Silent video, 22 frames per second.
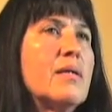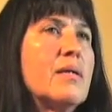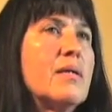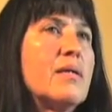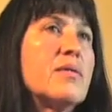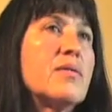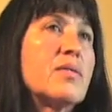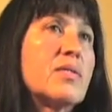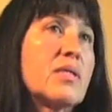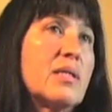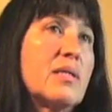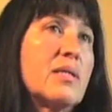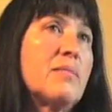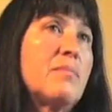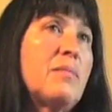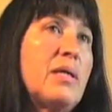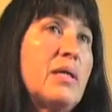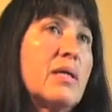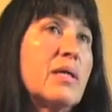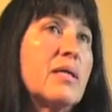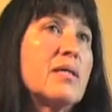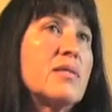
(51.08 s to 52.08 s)
is going to
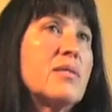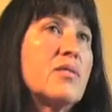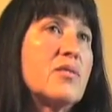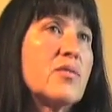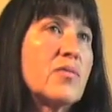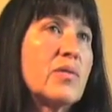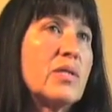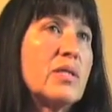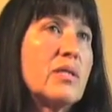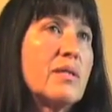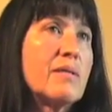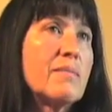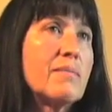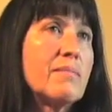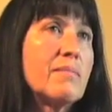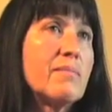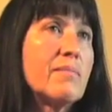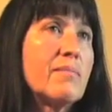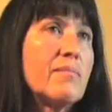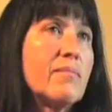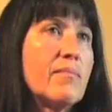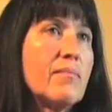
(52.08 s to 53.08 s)
make history,
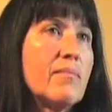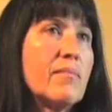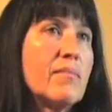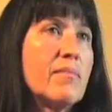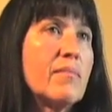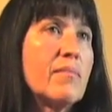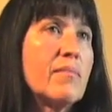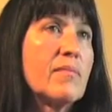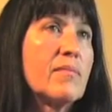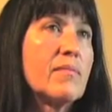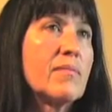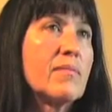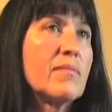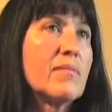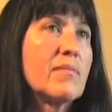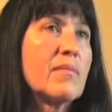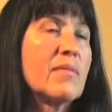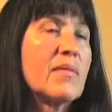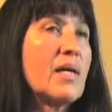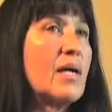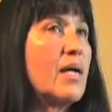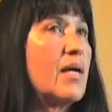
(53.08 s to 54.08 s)

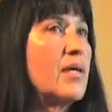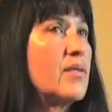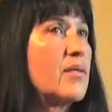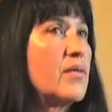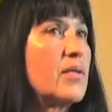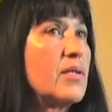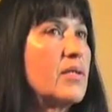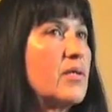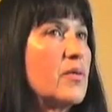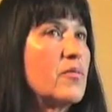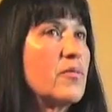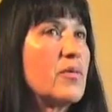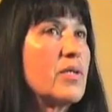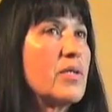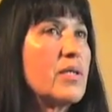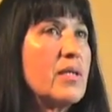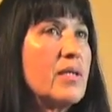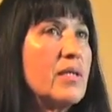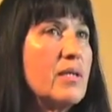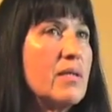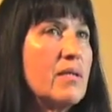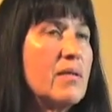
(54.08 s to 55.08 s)
either in a
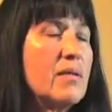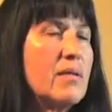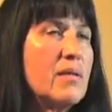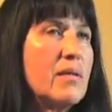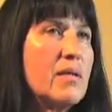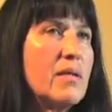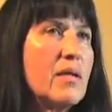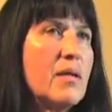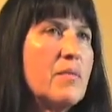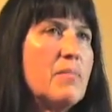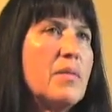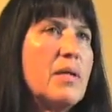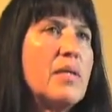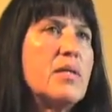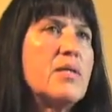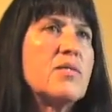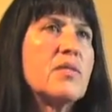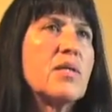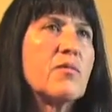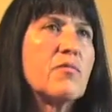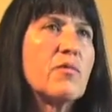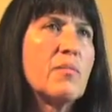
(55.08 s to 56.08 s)
really
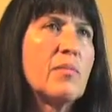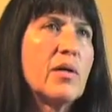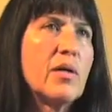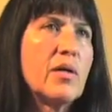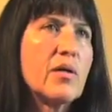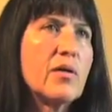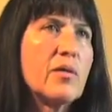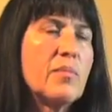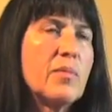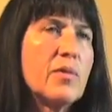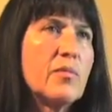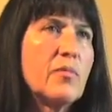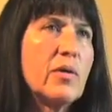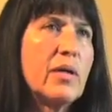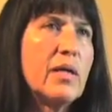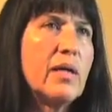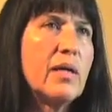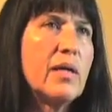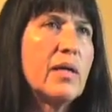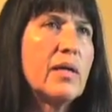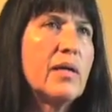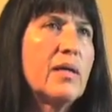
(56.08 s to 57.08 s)
amazing, remarkable
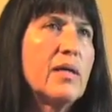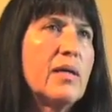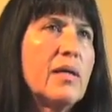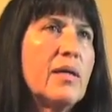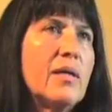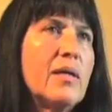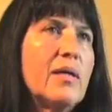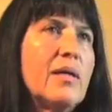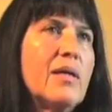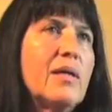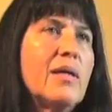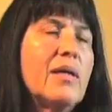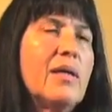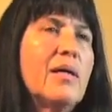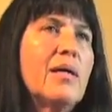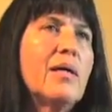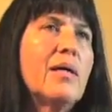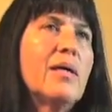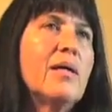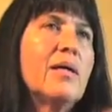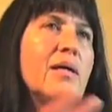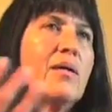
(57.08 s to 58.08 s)
way,
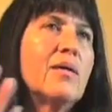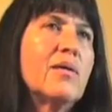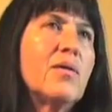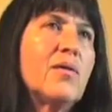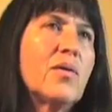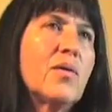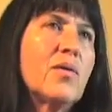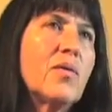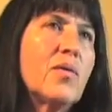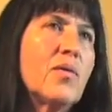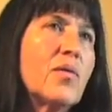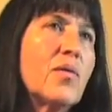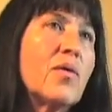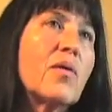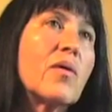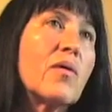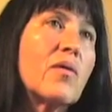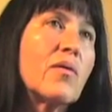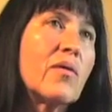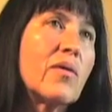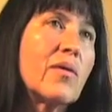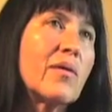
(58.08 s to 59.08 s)

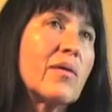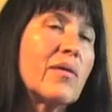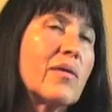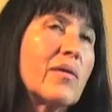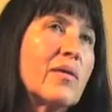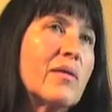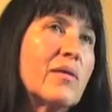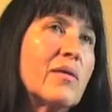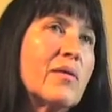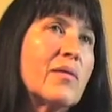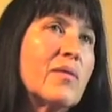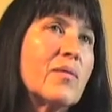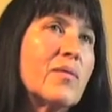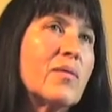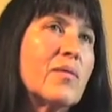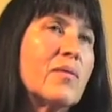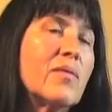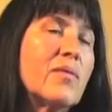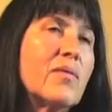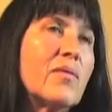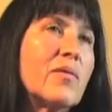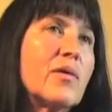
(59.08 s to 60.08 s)
or
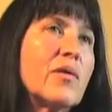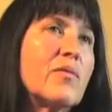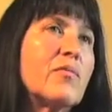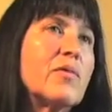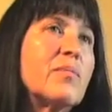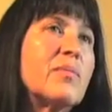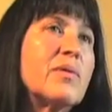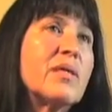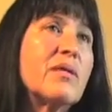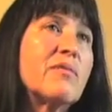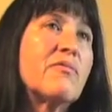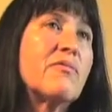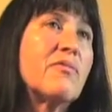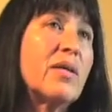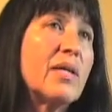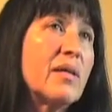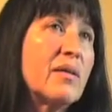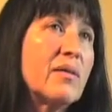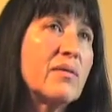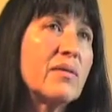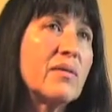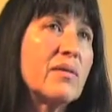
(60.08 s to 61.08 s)
it will be a
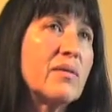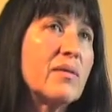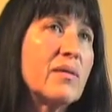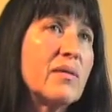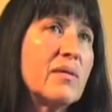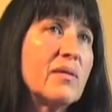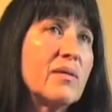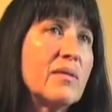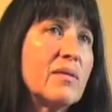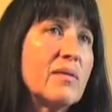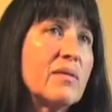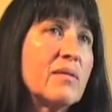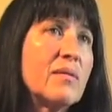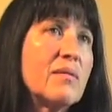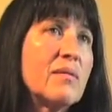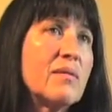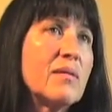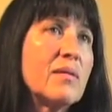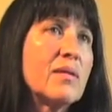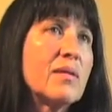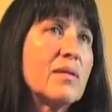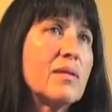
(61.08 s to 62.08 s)
failure.
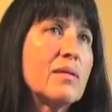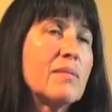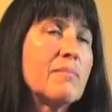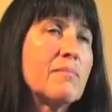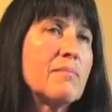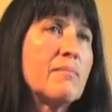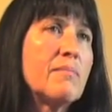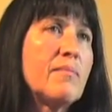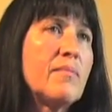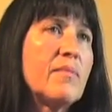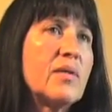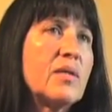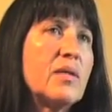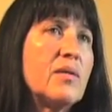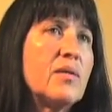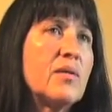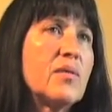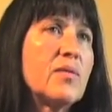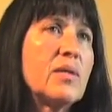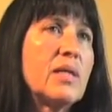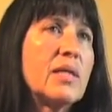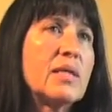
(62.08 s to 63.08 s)

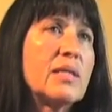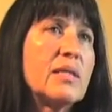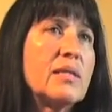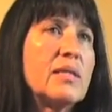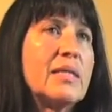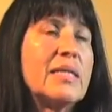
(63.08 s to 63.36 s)
Like in